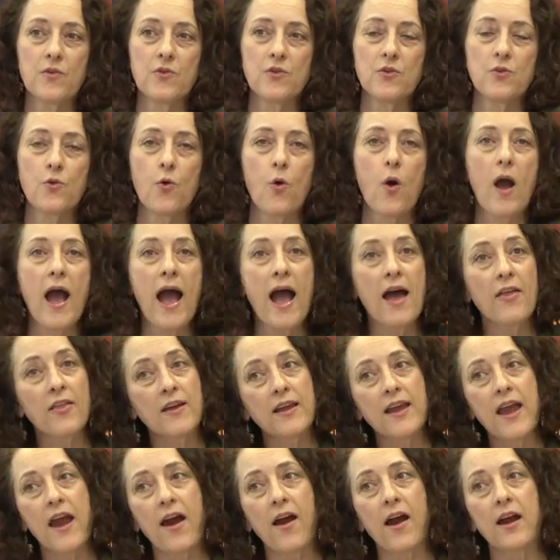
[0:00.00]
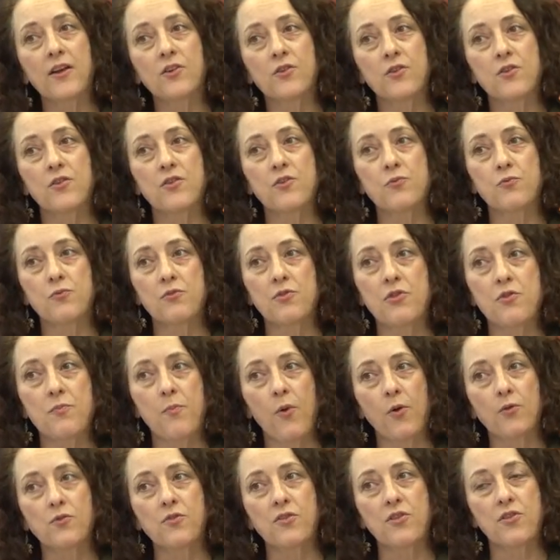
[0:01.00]
your other characters'
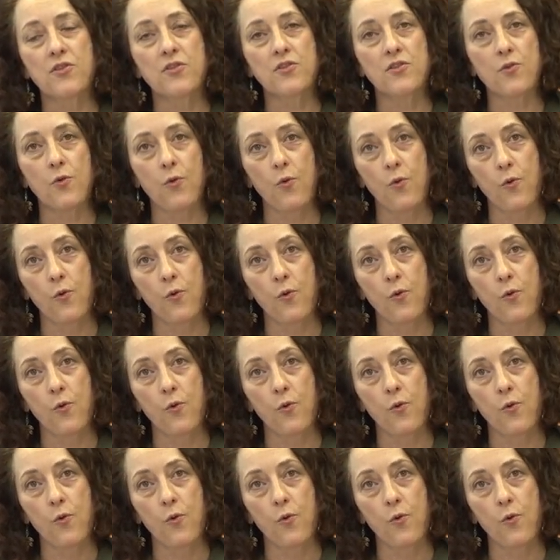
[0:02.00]
responses